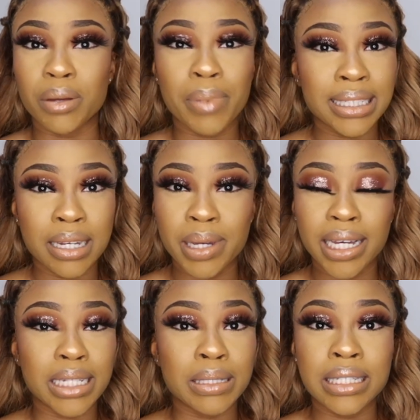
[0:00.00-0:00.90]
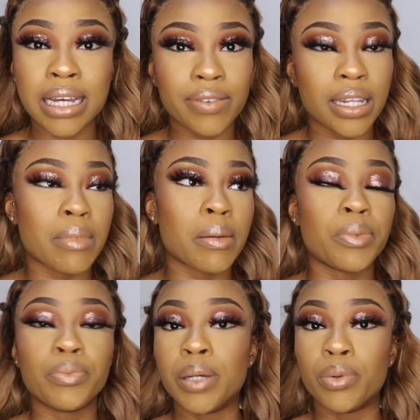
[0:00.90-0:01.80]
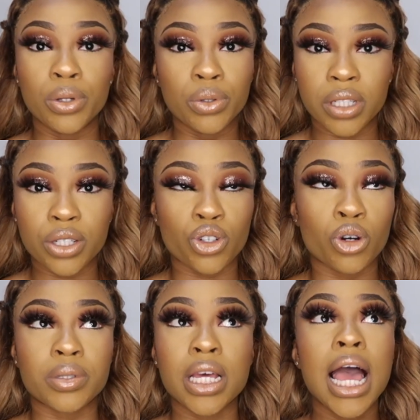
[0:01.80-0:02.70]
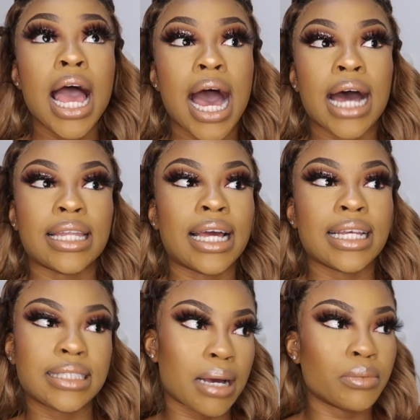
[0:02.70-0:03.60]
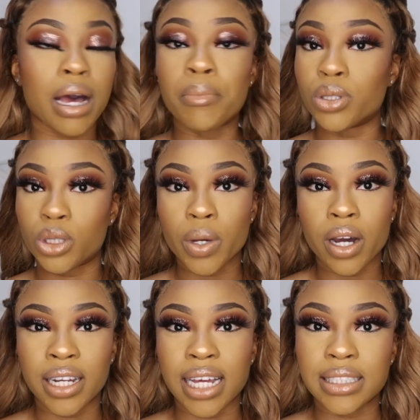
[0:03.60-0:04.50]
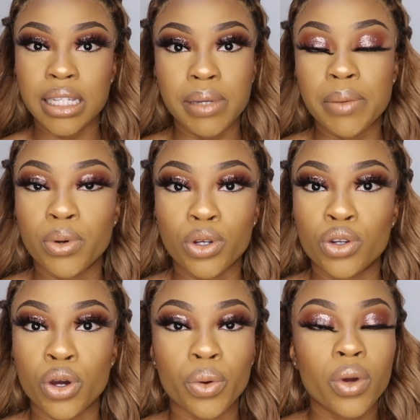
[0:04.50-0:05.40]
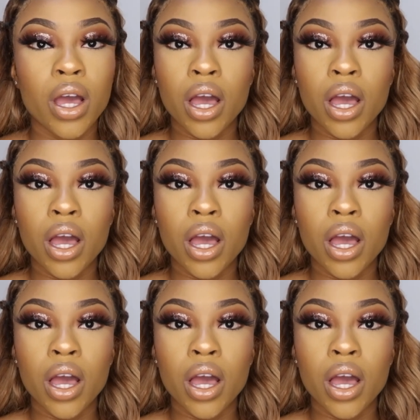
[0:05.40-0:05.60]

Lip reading: The pandemic has definitely made people lose their jobs, and like there's times that I'm on Twitter and I see people, you know,